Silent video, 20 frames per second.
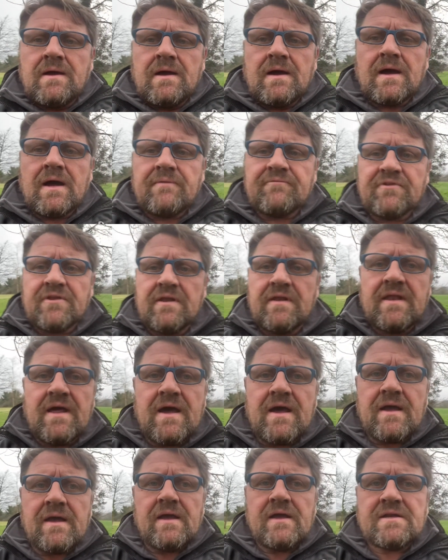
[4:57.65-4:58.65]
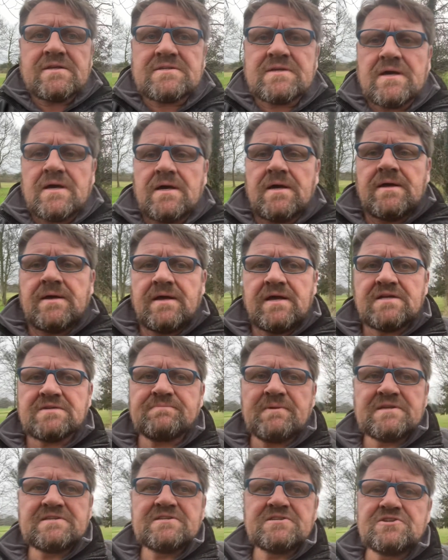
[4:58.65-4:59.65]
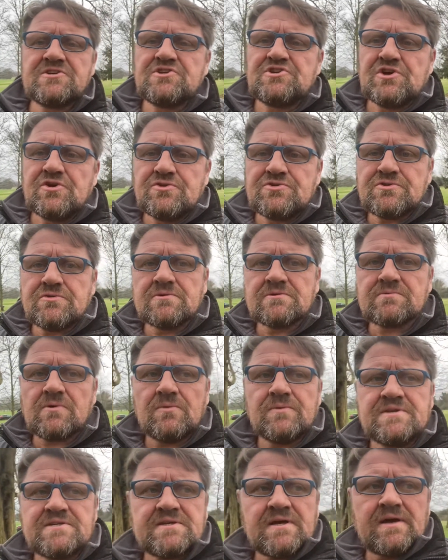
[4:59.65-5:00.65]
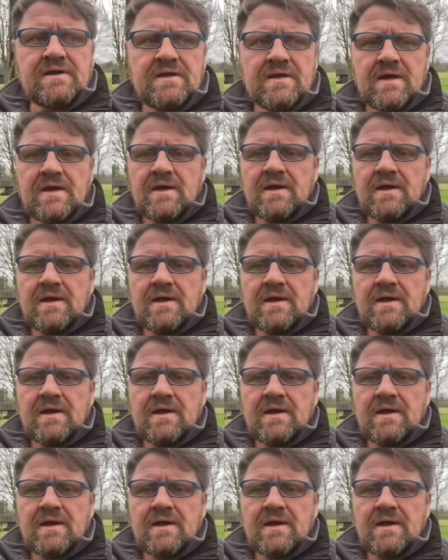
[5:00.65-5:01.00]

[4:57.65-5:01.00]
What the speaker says: Other than that, it's business as usual, is what we say.